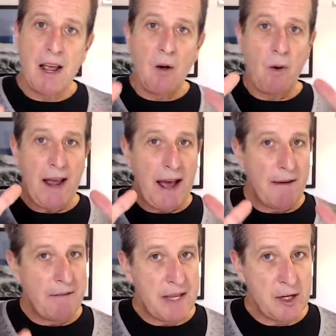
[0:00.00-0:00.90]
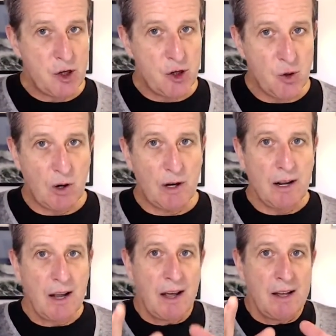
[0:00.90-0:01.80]
we have the short
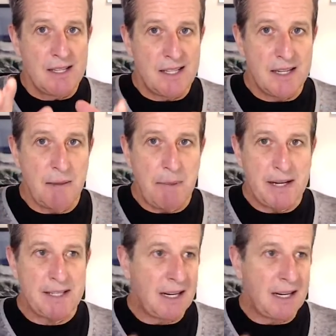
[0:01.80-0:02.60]
snippets,